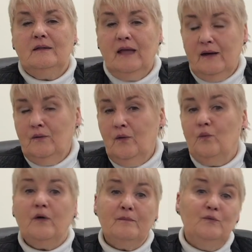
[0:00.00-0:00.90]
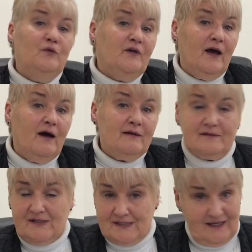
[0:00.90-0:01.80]
Now we're moving
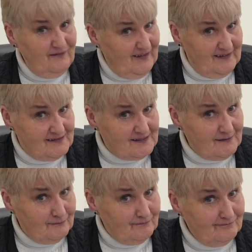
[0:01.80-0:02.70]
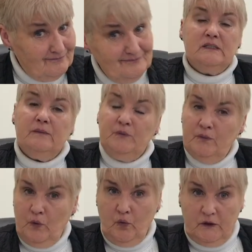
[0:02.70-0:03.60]
on to CVs. Tip
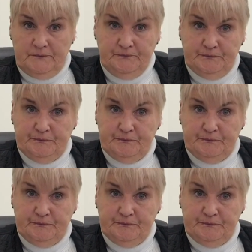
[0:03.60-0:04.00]
number one